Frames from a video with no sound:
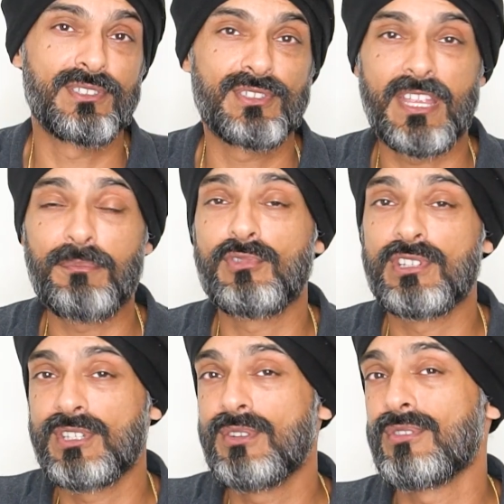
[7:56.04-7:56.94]

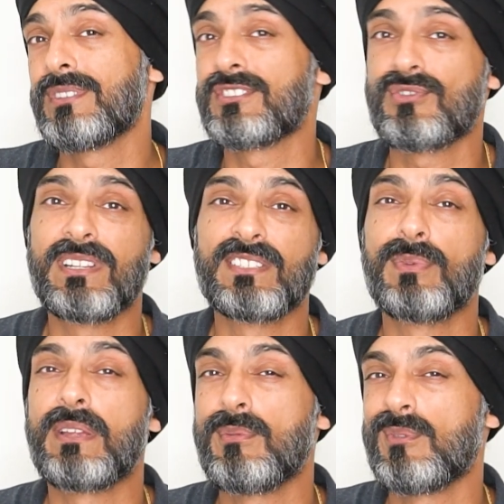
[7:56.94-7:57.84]
temporary tooth on it straight
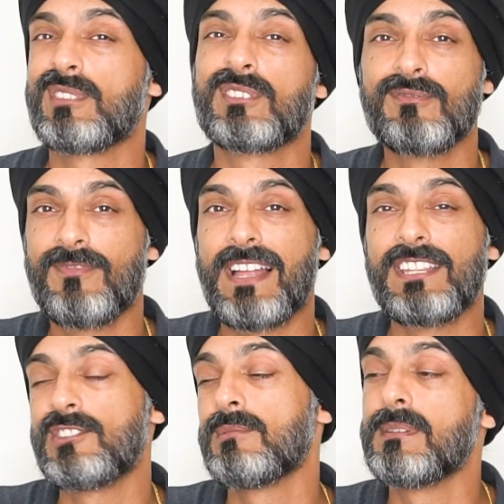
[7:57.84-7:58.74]
away, we want this
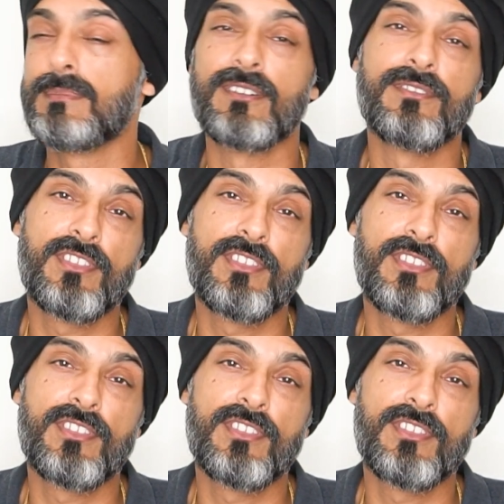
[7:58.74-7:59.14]
value to be above